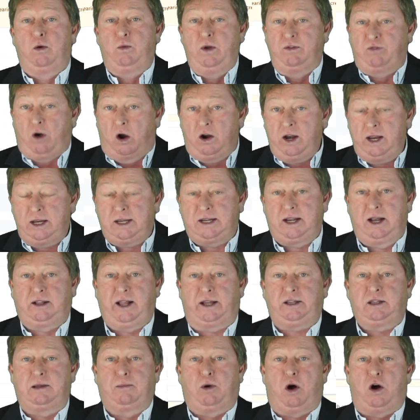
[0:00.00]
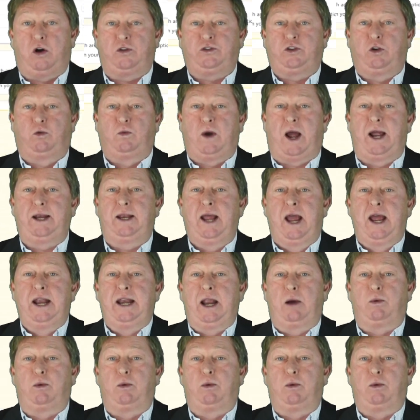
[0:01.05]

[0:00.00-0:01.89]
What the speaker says: We've already clicked them all to write.